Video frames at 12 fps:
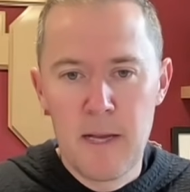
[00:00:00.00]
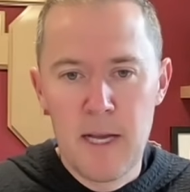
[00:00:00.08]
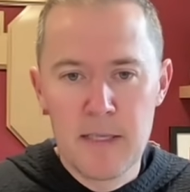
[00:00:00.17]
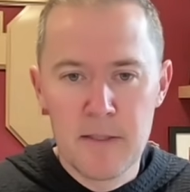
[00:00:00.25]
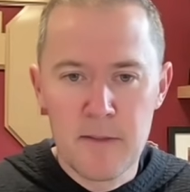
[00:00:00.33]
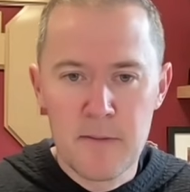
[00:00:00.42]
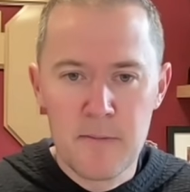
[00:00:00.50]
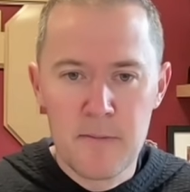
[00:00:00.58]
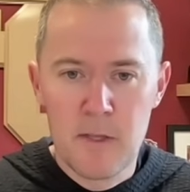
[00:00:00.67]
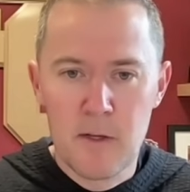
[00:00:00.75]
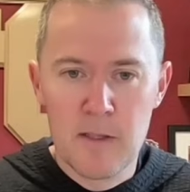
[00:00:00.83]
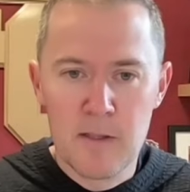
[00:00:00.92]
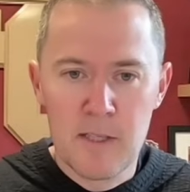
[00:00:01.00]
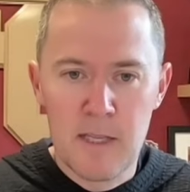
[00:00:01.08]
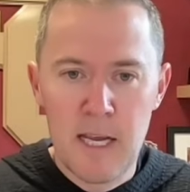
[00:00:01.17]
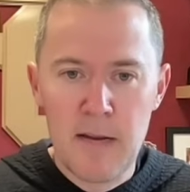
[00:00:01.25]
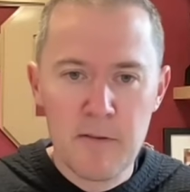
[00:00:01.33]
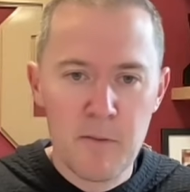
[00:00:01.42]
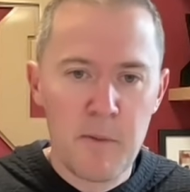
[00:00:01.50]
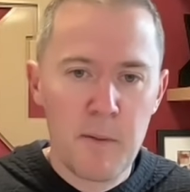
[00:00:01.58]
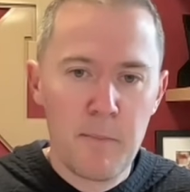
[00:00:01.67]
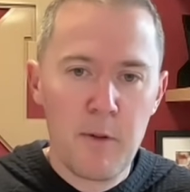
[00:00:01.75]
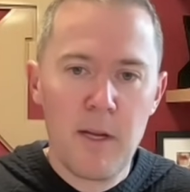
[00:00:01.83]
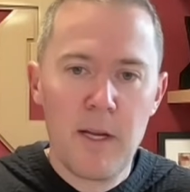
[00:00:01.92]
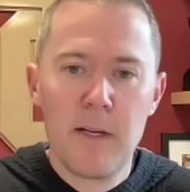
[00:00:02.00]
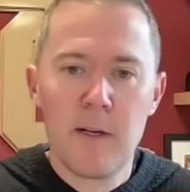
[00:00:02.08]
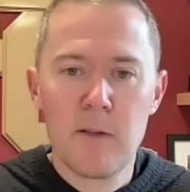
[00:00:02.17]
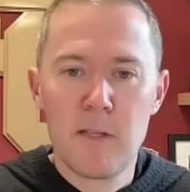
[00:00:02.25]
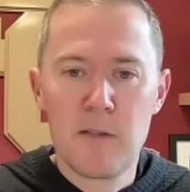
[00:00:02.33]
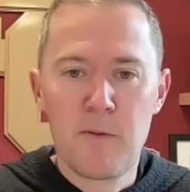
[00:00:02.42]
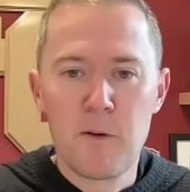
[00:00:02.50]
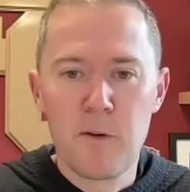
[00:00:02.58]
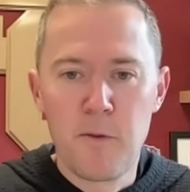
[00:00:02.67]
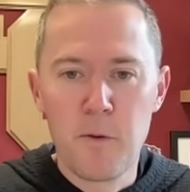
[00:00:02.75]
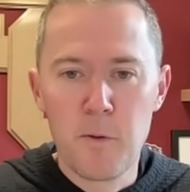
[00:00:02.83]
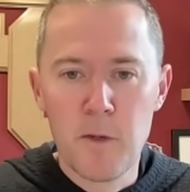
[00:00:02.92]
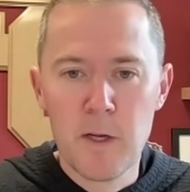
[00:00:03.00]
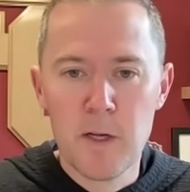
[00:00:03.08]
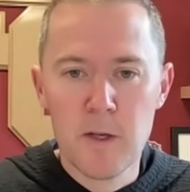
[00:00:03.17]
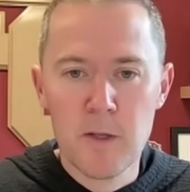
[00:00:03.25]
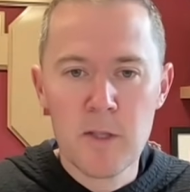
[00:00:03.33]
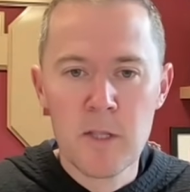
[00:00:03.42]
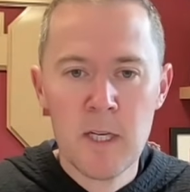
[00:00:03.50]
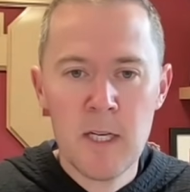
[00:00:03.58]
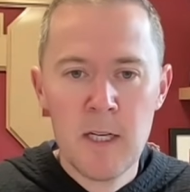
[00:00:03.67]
as the games have been played here these first few years,